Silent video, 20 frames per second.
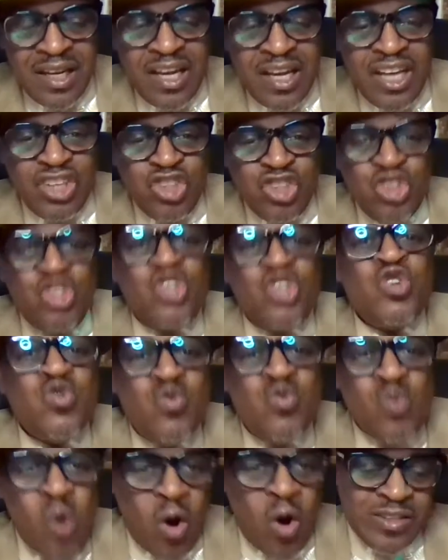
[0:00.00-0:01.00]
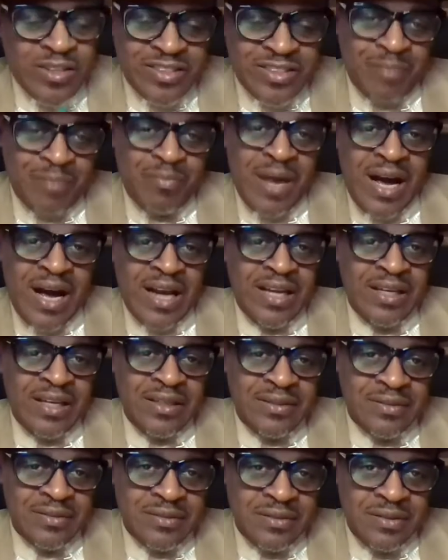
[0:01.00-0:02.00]
You are somebody.
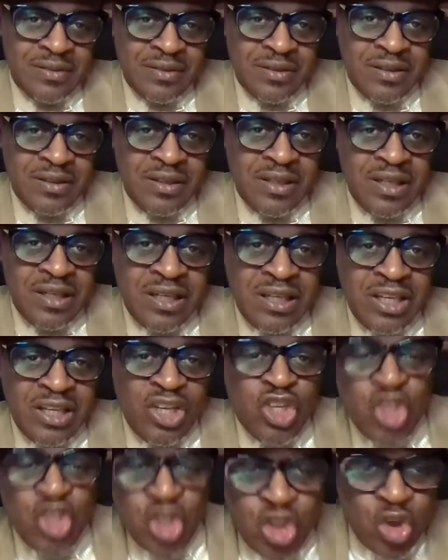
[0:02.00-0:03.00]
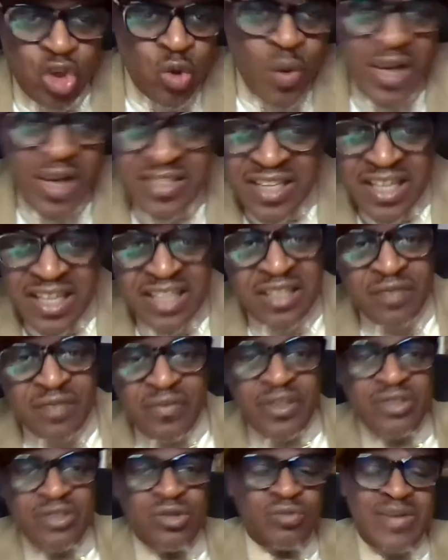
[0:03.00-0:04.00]
You as an
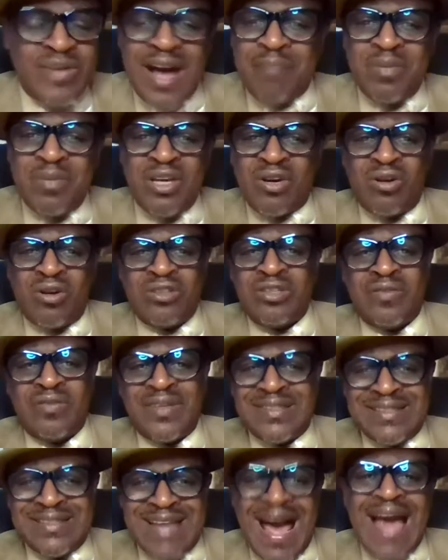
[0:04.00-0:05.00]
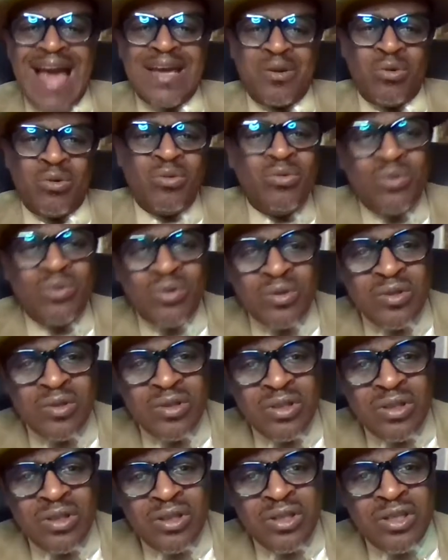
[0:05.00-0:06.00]
individual, not because of a title
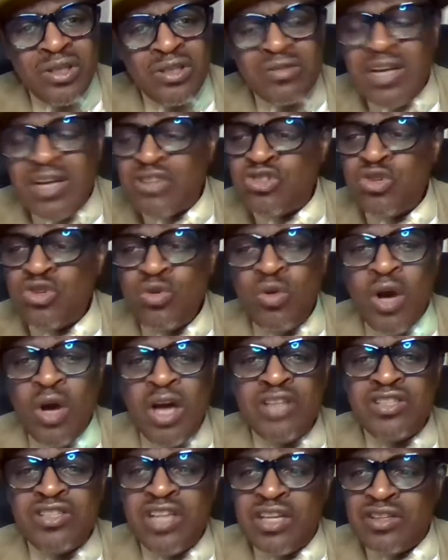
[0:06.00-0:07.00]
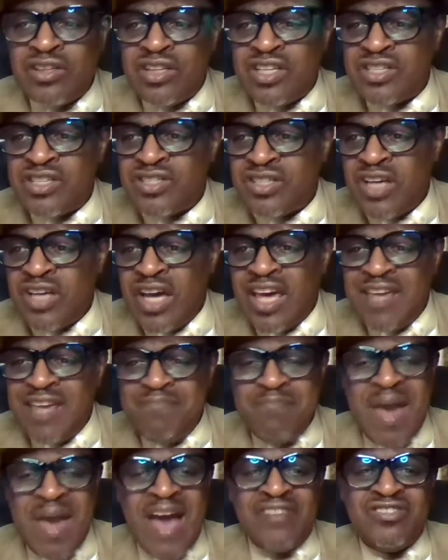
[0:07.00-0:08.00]
this
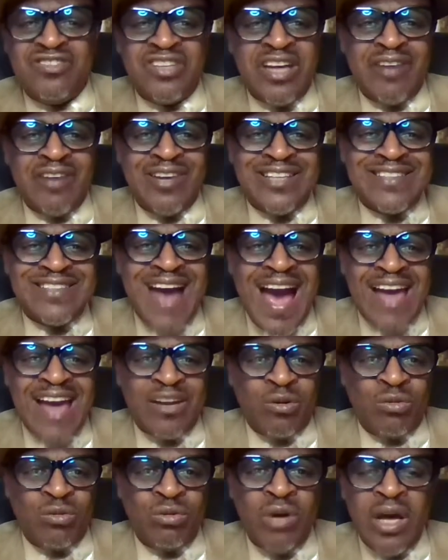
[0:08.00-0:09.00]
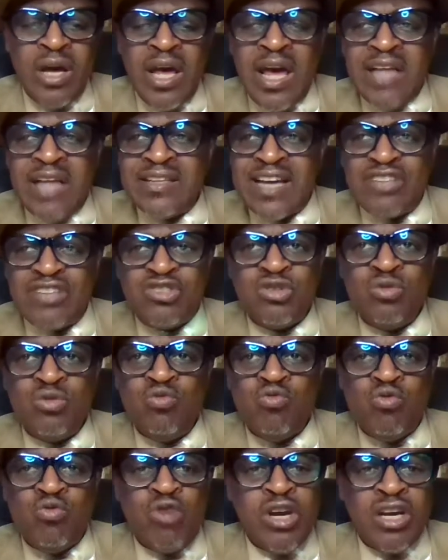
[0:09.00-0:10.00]
imaginary title that you
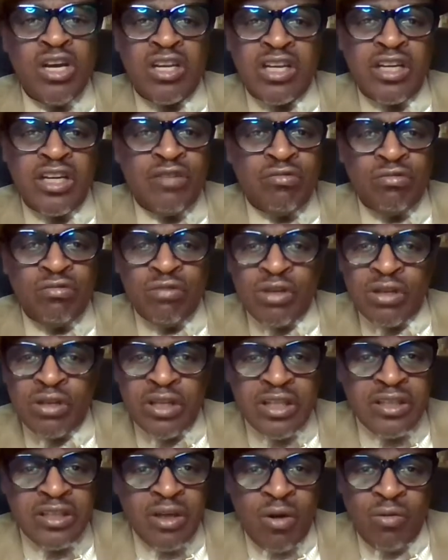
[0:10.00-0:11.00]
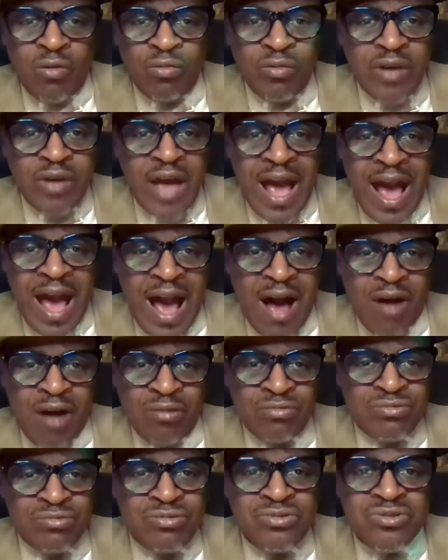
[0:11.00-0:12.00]
really, really don't
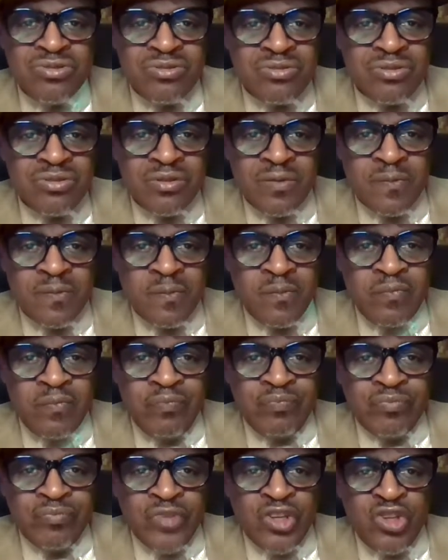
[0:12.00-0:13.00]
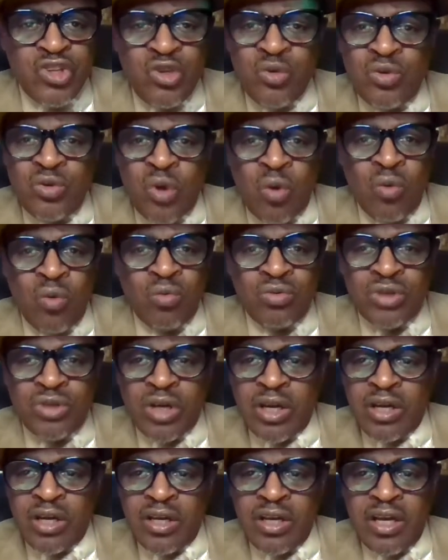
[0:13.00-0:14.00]
house. You don't
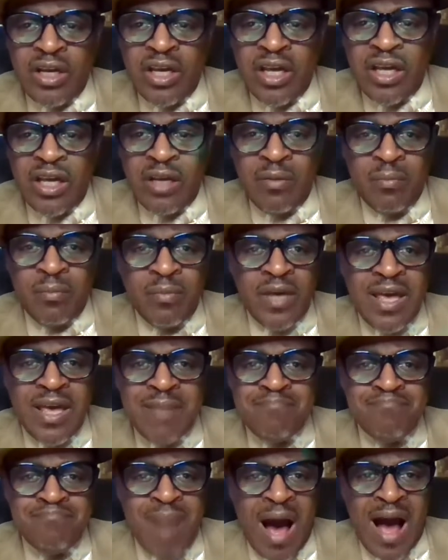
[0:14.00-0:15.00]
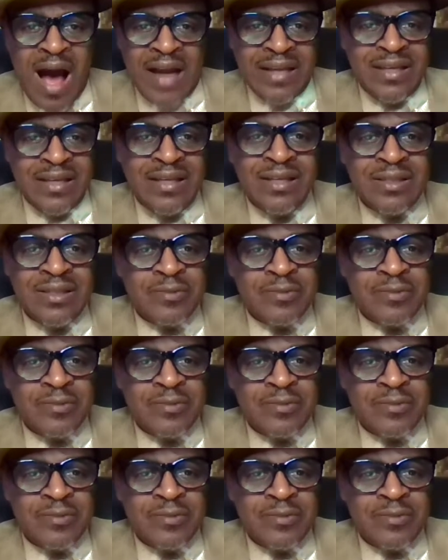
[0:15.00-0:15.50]
embody.